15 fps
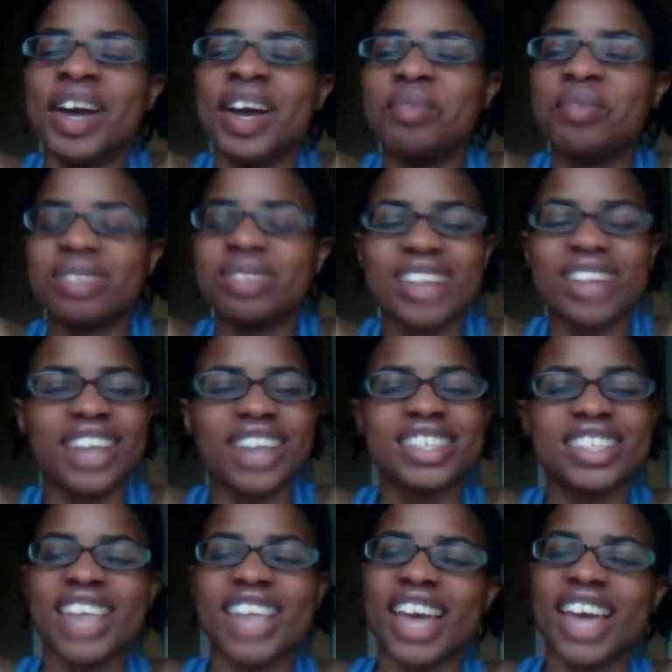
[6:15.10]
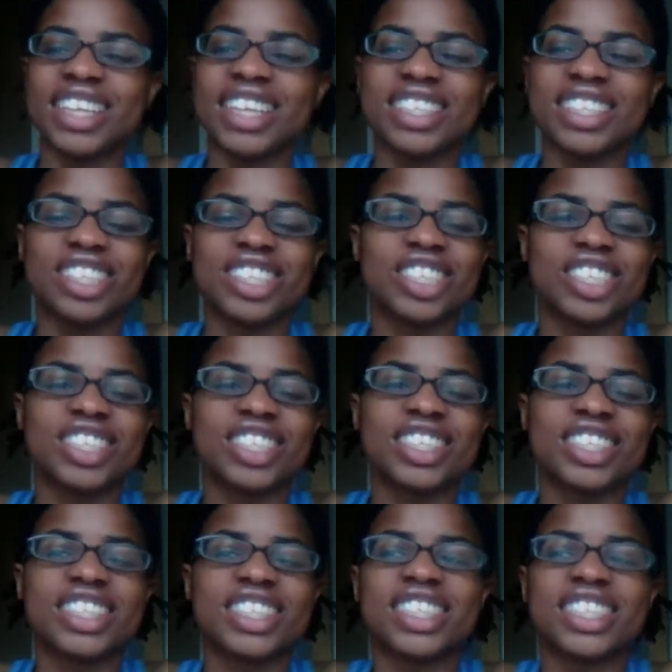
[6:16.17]
Besides that, it's just
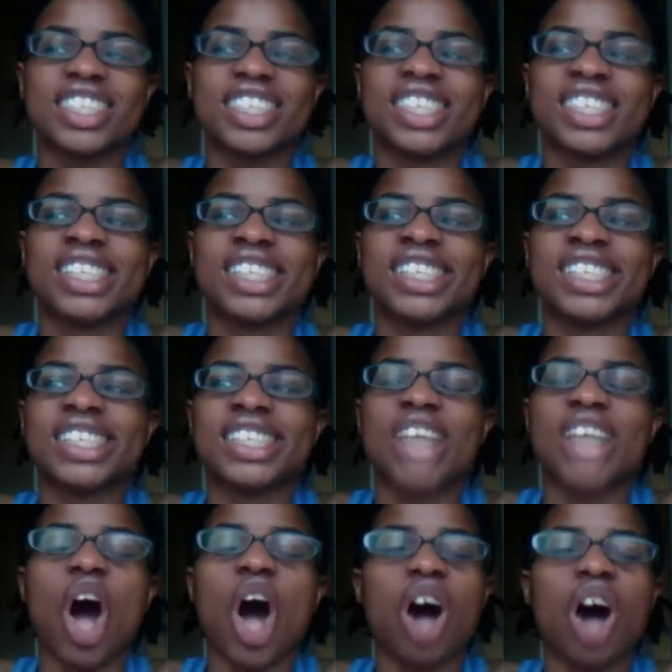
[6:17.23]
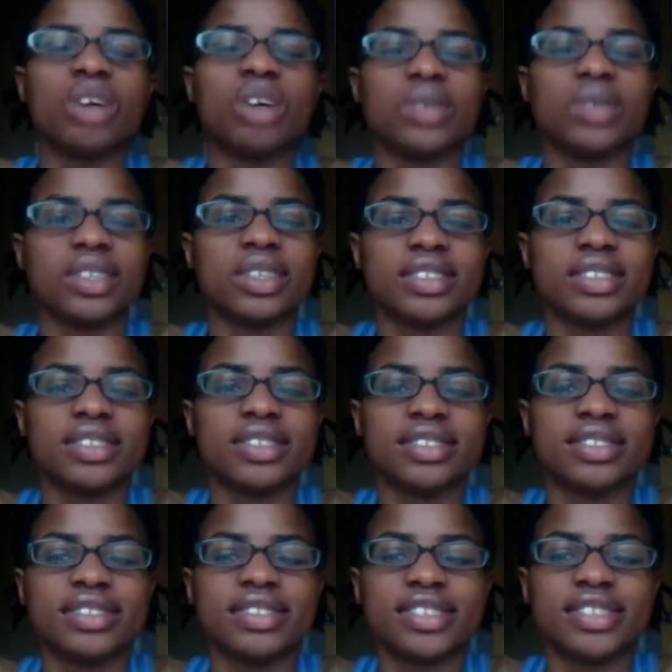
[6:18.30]
awkward.
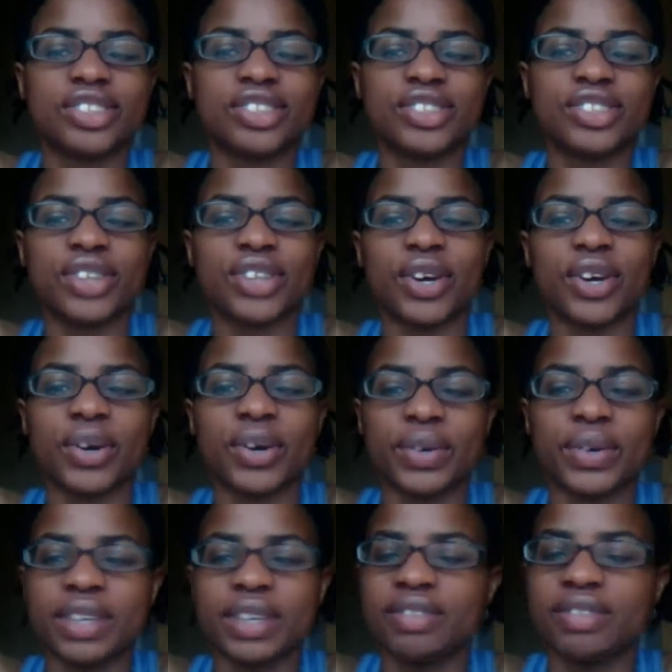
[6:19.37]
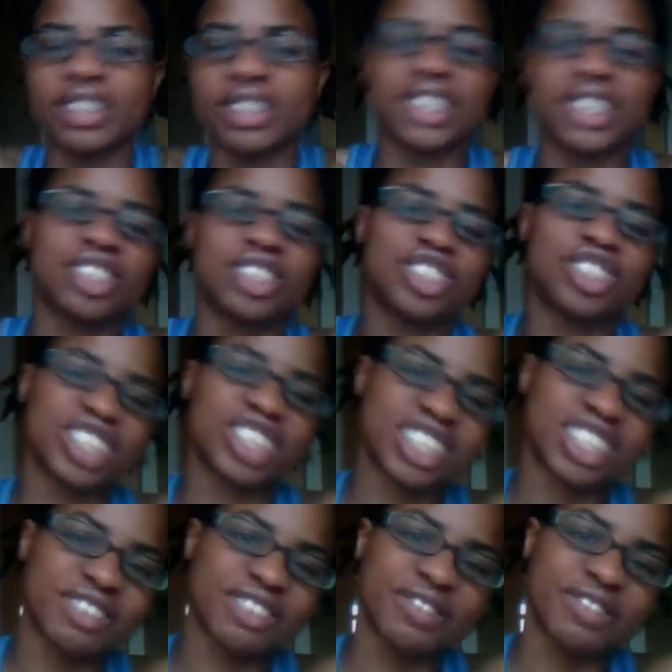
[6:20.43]
So even it's just a
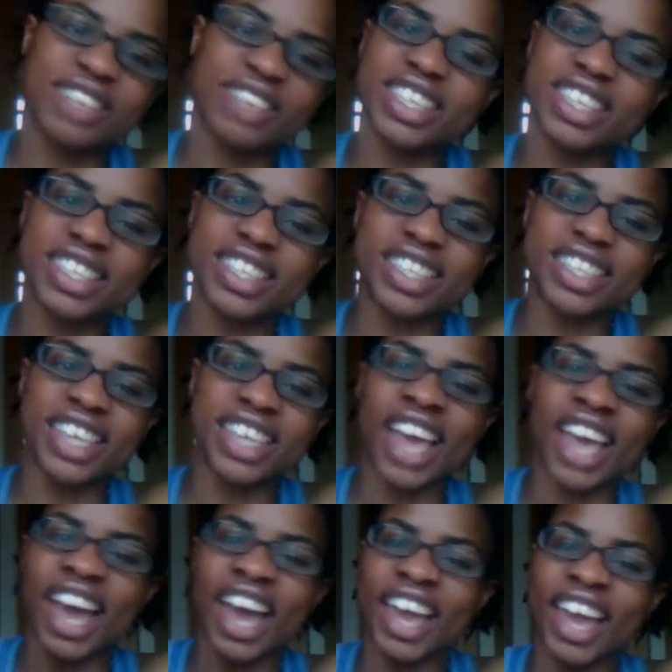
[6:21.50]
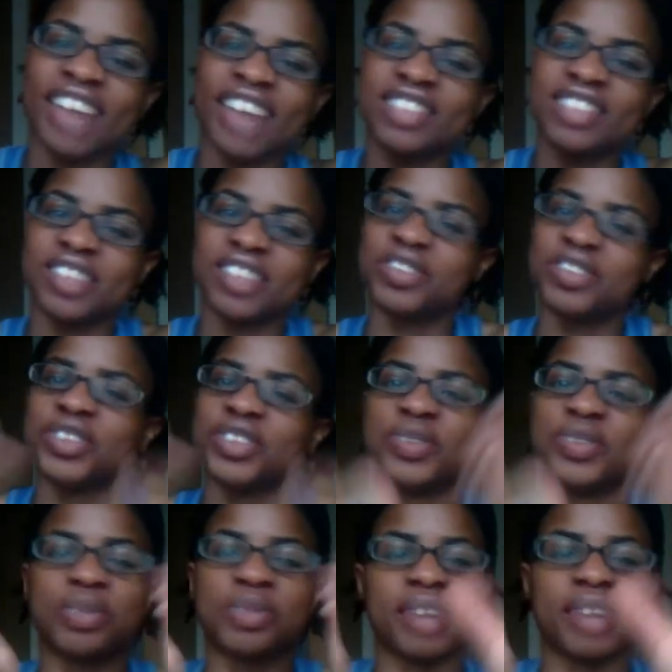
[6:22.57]
fist, I have stuff to do
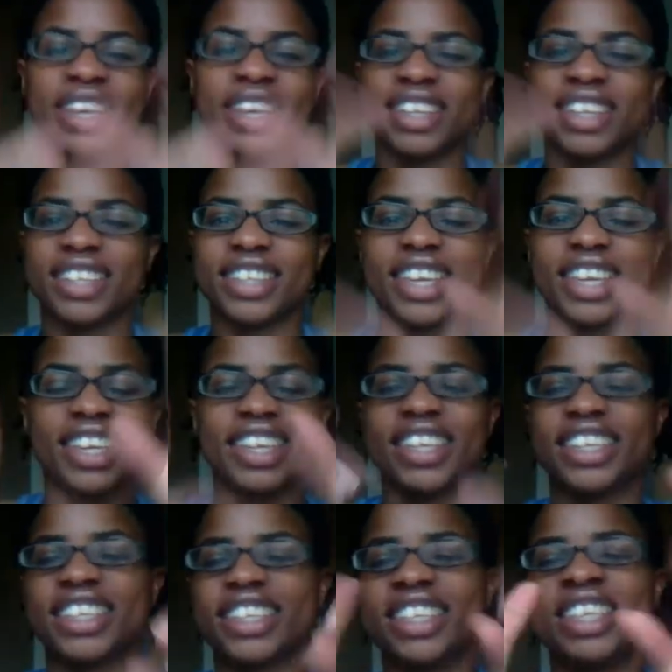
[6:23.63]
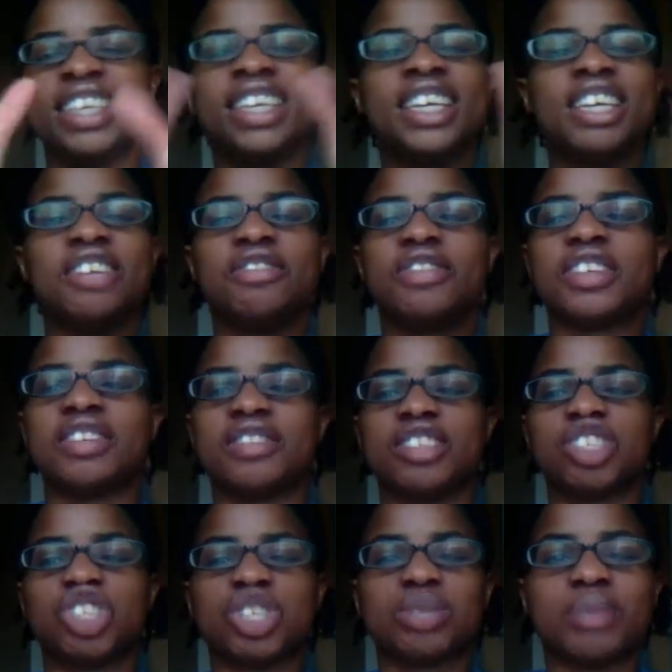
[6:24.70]
with my hands. I can't, even if
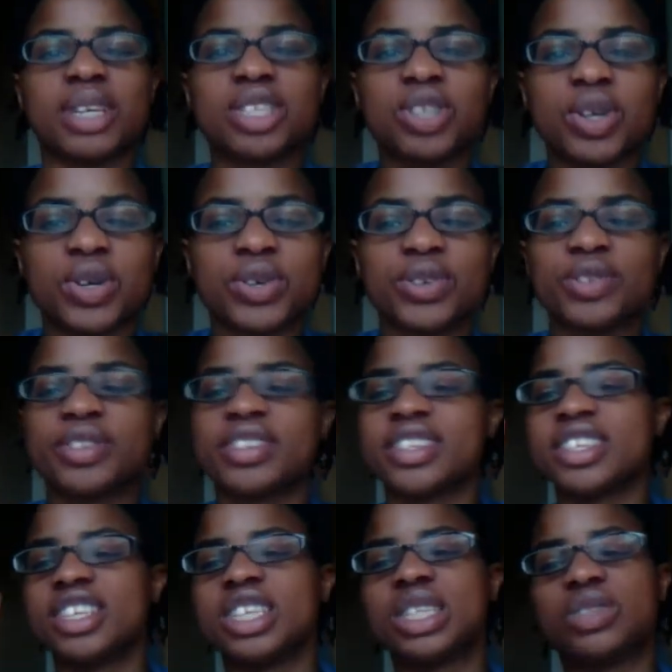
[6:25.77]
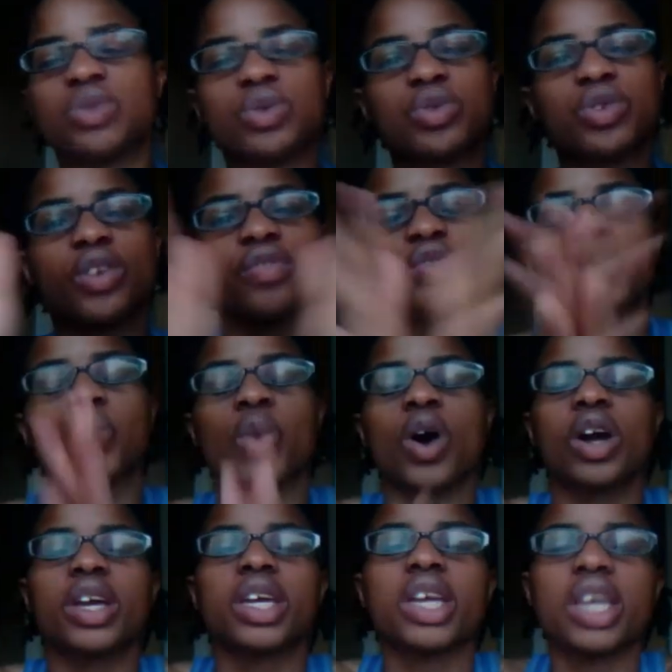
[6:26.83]
it's just my toes, it throws off your
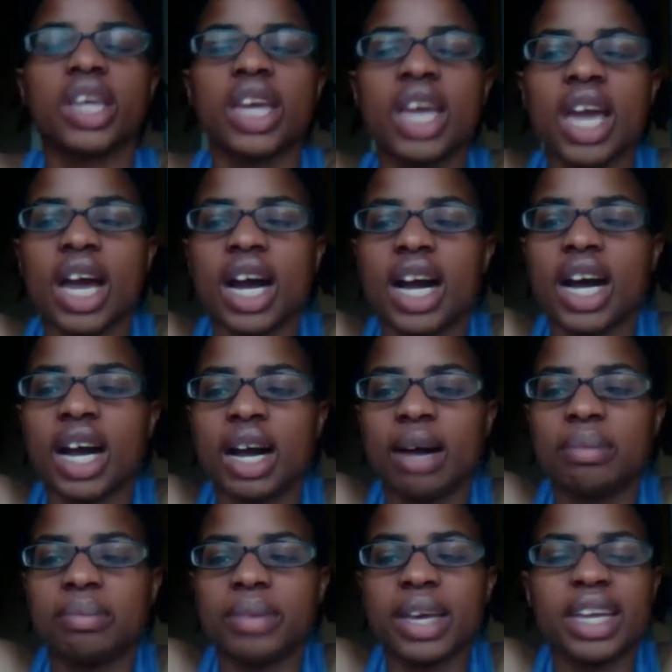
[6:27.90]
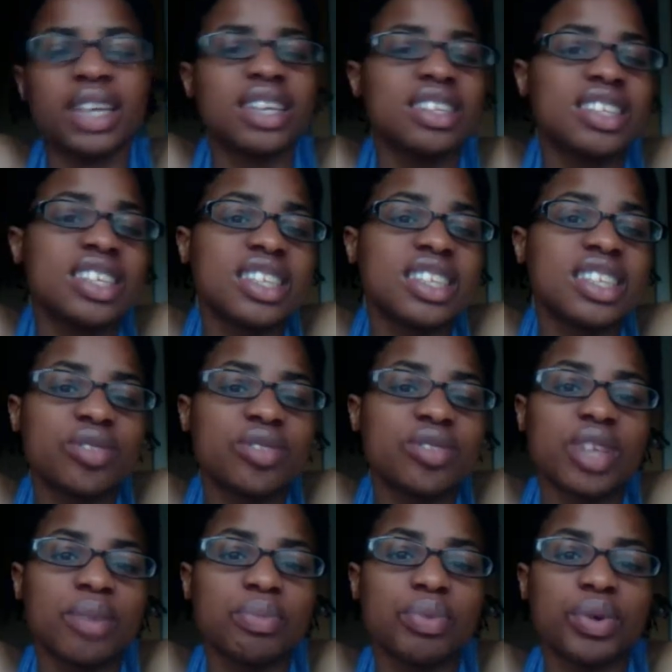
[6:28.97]
walking. And it's another
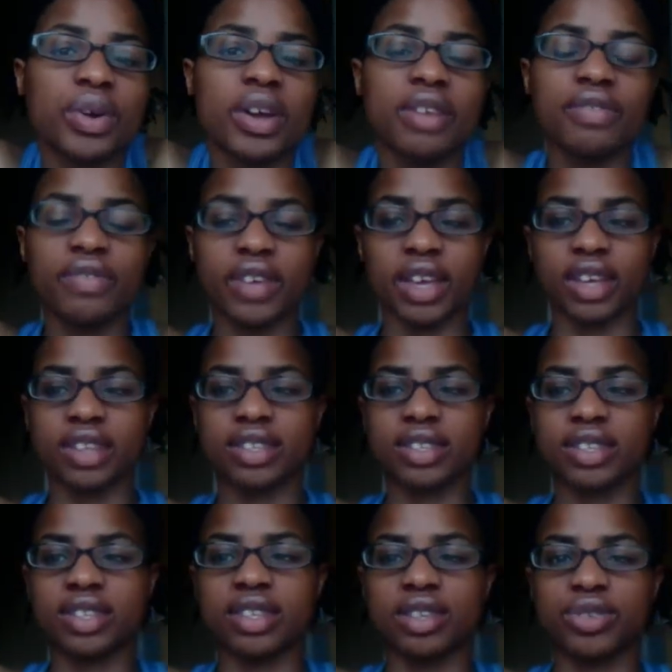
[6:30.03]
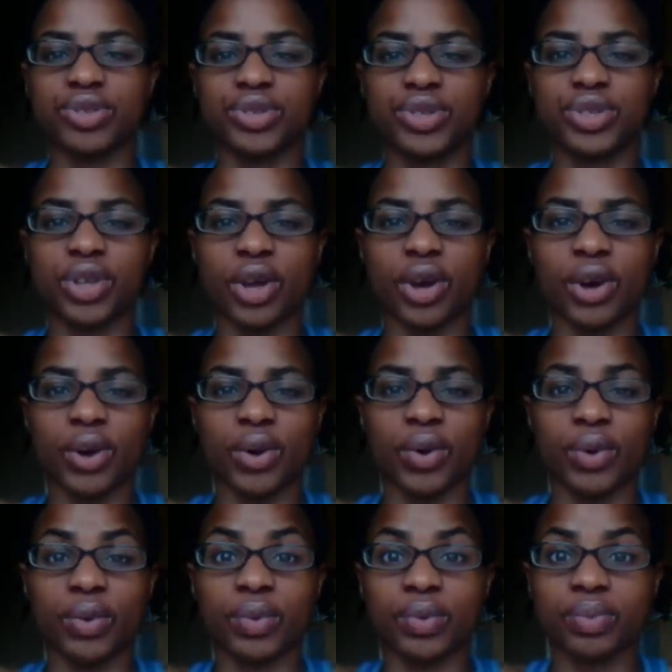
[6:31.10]
temporary fix.
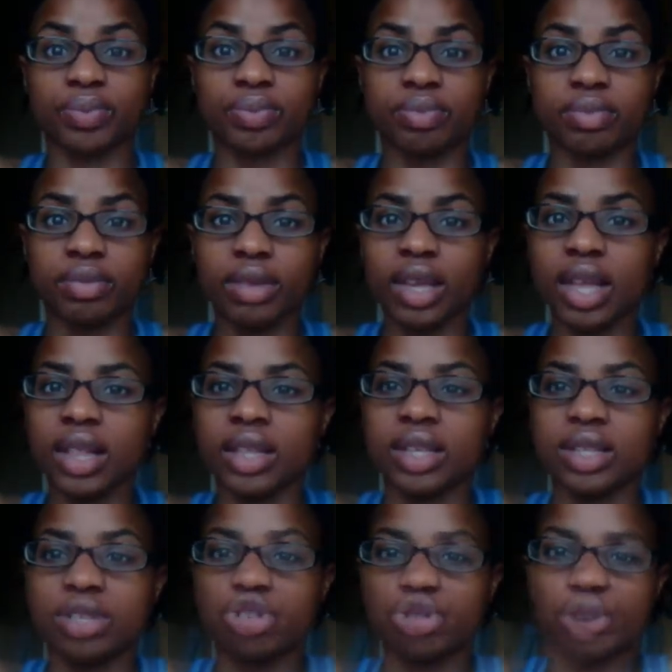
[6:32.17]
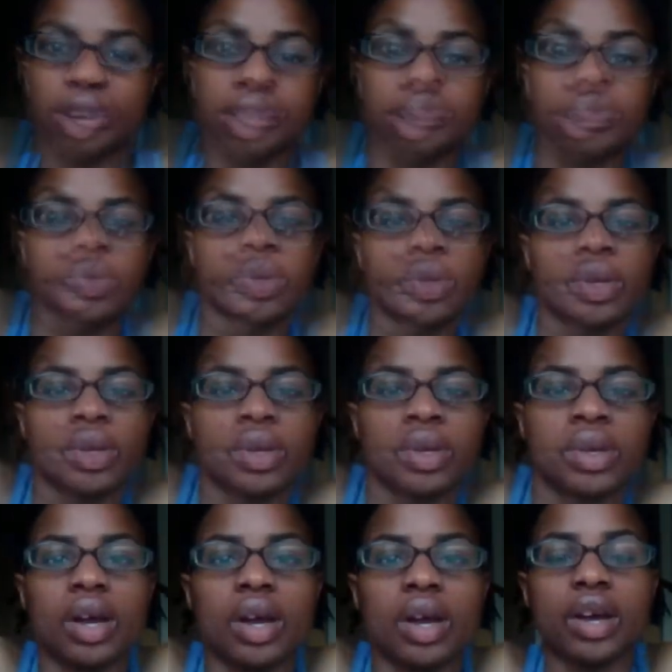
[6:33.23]
So let's try something else.
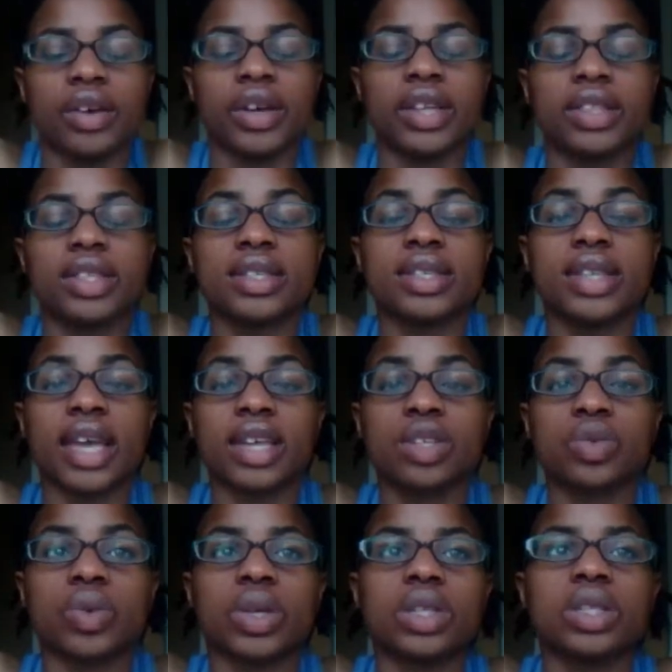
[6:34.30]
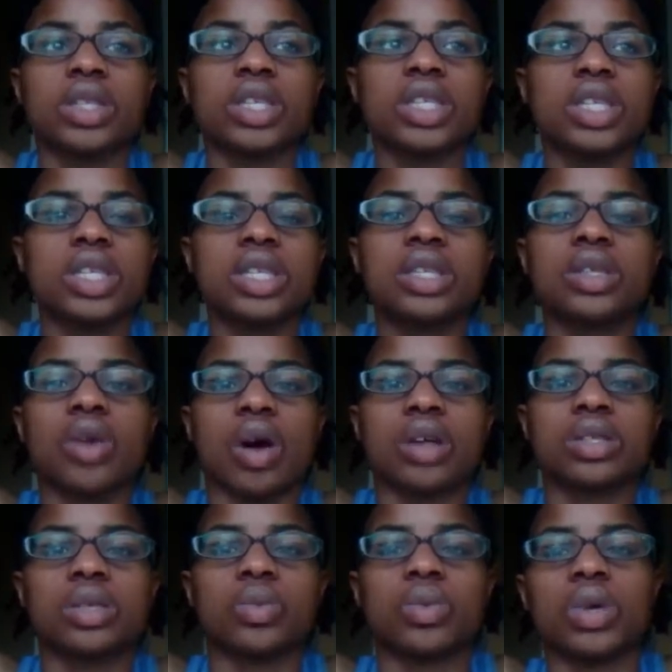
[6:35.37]
Alright, this next one, this is an
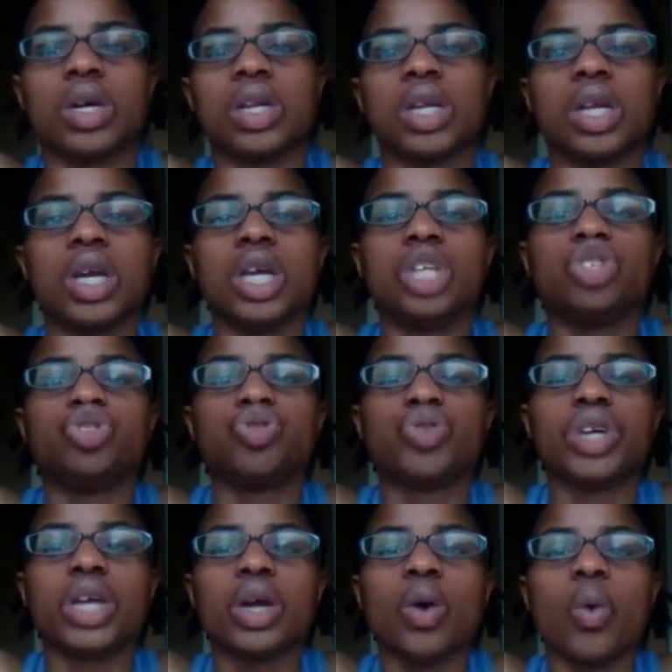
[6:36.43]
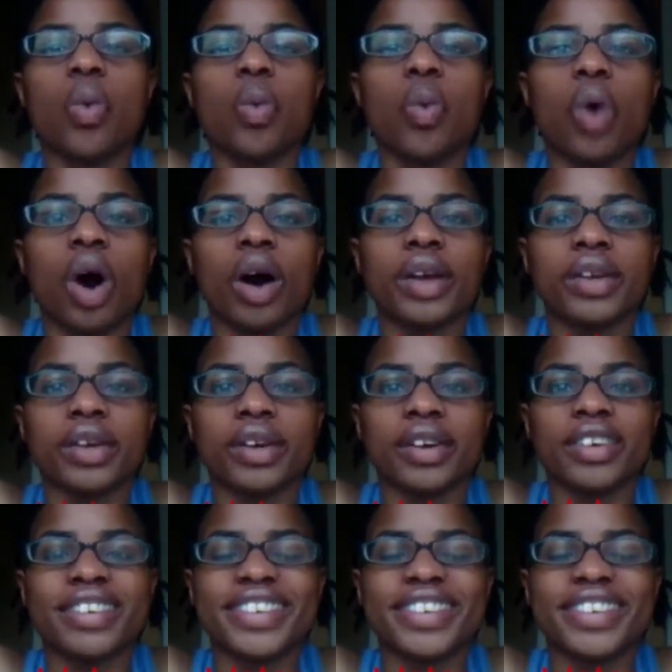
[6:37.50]
awesome one. Drink water.